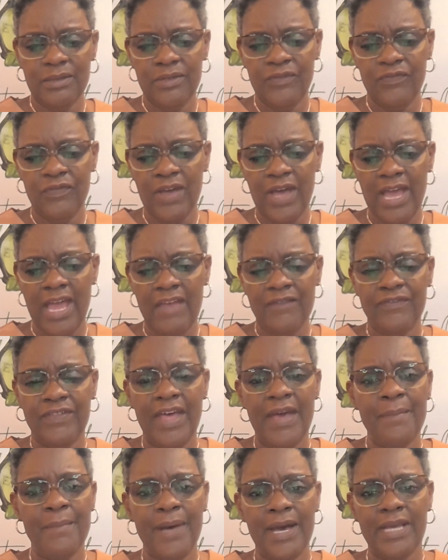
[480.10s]
if I
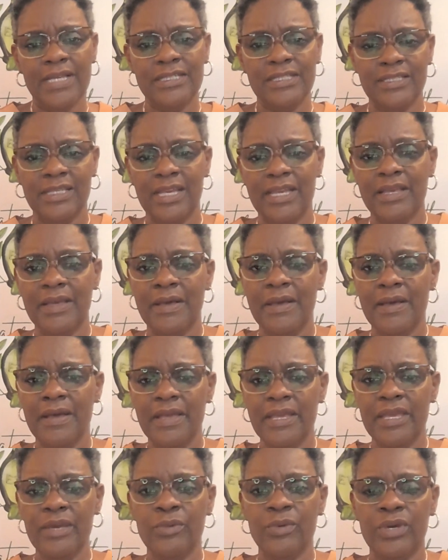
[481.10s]
have that mindset,
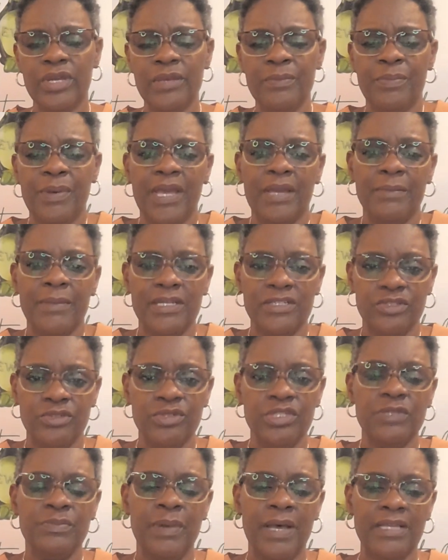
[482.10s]
it will impact my
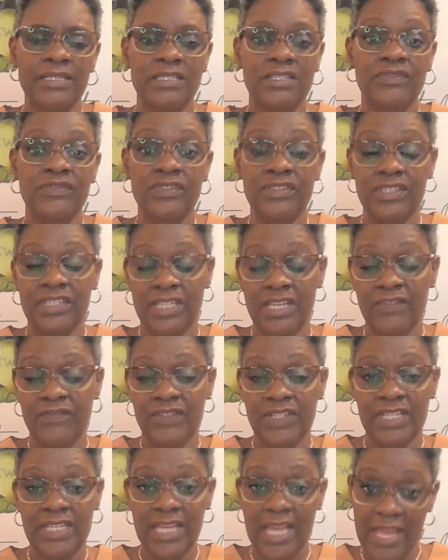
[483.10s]
students
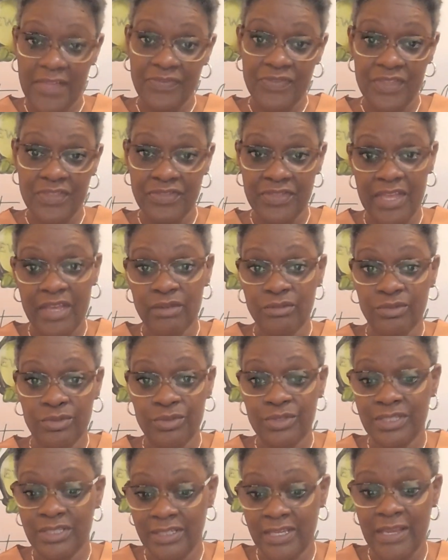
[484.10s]
positively, and then they'll
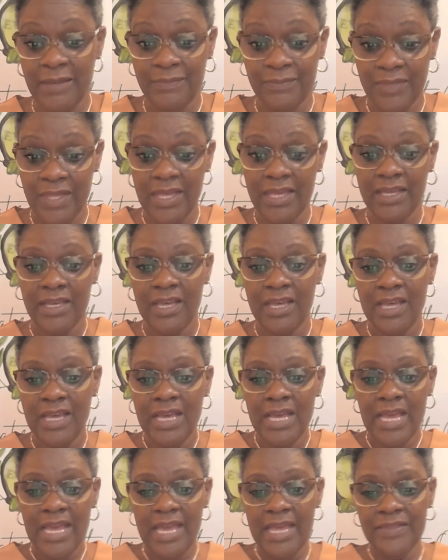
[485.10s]
do the same thing.
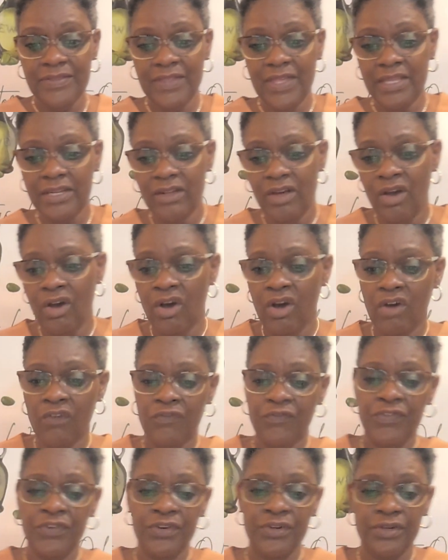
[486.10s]
And then
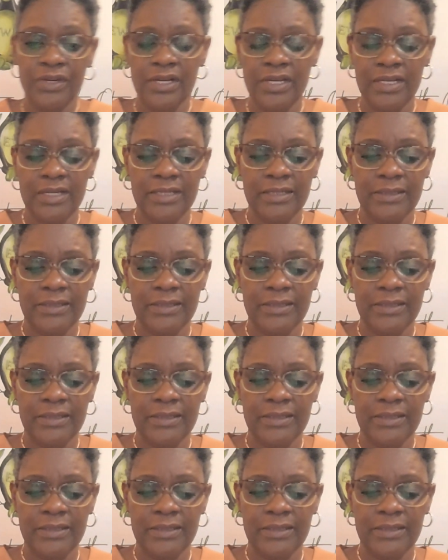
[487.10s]
offer